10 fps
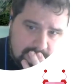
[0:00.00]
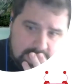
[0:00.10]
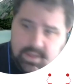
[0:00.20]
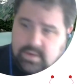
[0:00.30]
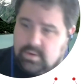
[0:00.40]

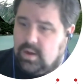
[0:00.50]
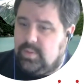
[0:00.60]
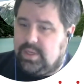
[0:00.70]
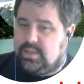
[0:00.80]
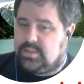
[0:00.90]
Later on,
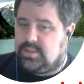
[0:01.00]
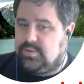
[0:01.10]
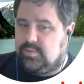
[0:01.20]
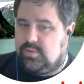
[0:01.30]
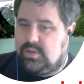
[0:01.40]
we get
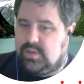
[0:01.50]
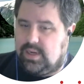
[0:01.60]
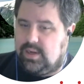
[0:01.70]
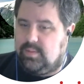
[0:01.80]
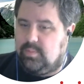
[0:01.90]
to
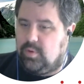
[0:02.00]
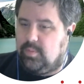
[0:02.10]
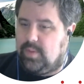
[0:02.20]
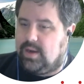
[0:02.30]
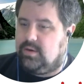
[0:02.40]
more
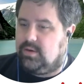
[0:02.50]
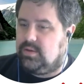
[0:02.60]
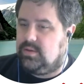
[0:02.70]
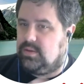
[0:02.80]
modern,